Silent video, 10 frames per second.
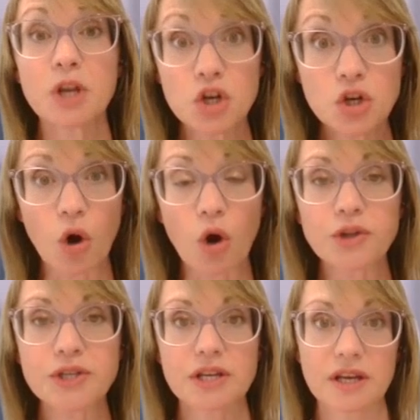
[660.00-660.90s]
but
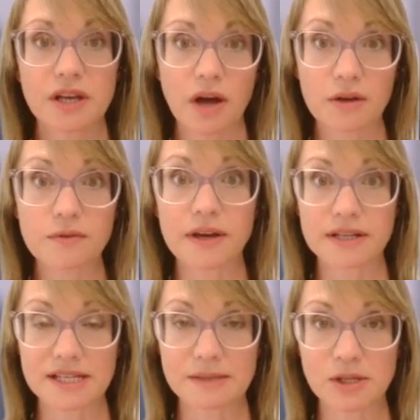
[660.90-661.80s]
not unfair
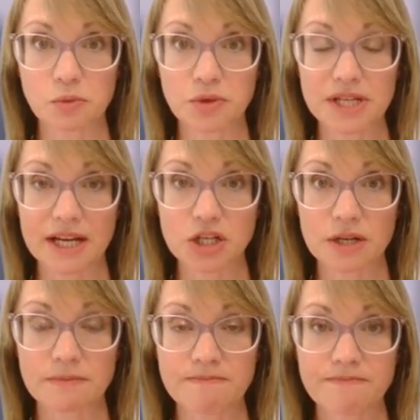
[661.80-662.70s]
dismissal
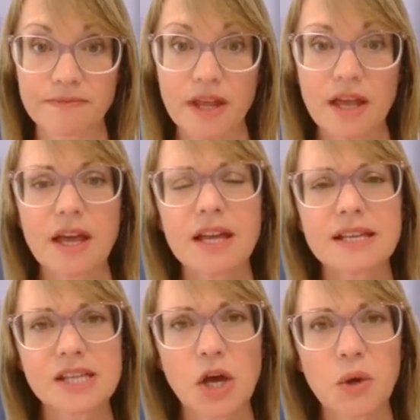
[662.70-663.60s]
protection.
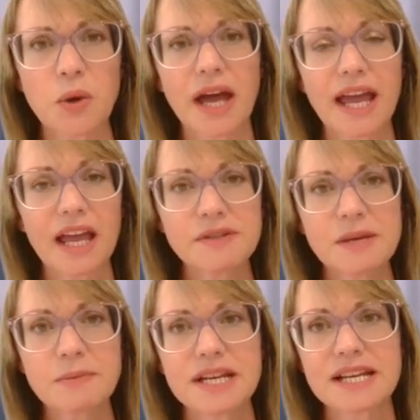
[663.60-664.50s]
So if
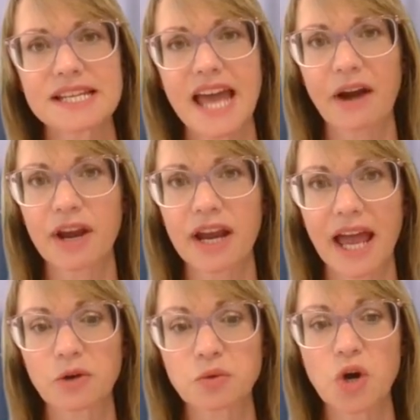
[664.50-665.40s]
somebody is carrying
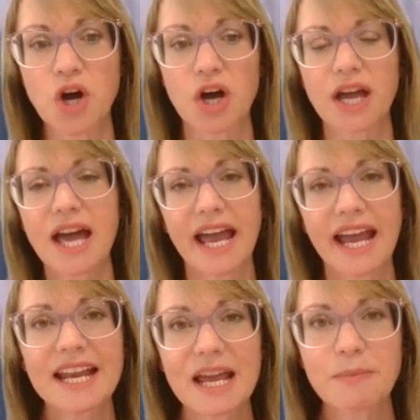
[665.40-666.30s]
out work
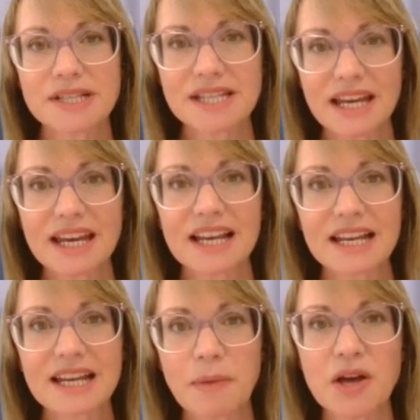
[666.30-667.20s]
in a
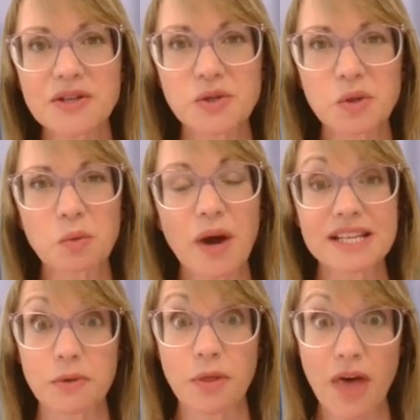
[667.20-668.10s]
particularly personal way,
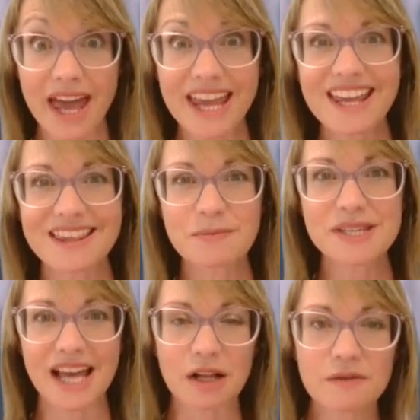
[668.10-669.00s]
so they
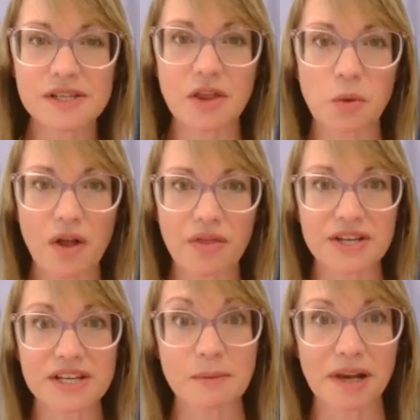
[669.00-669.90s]
themselves are the one
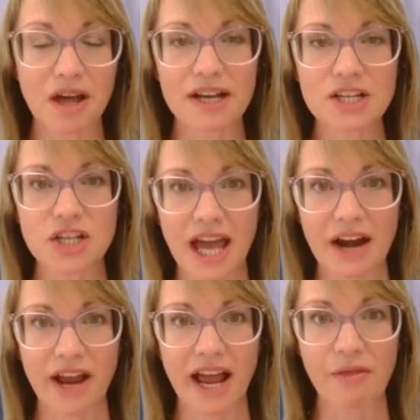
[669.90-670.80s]
that is obliged to
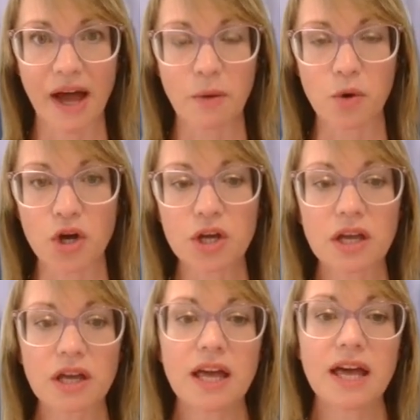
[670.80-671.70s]
carry out that work,
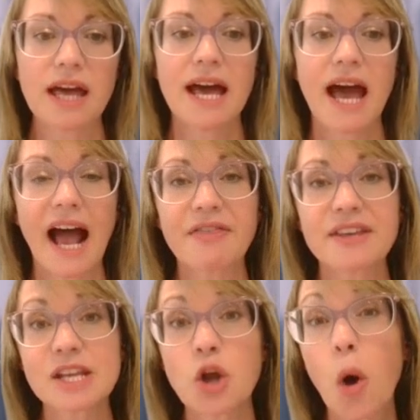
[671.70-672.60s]
and
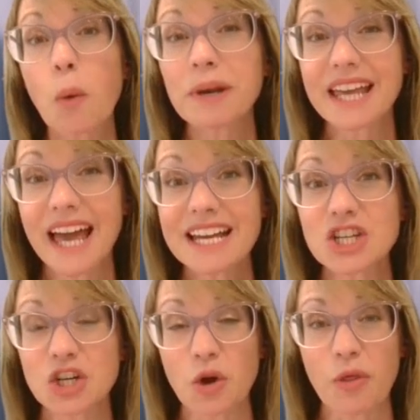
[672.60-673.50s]
there's an
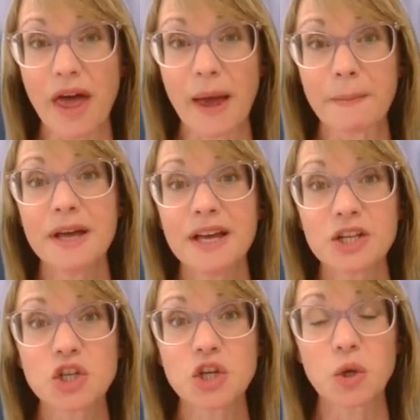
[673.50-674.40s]
obligation on them
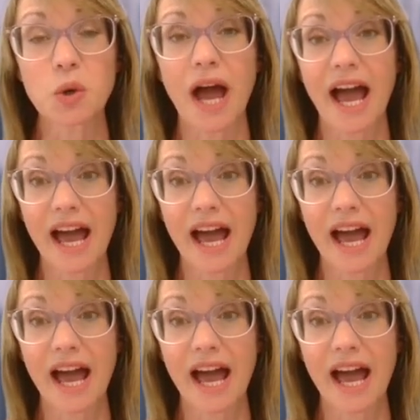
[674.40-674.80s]
to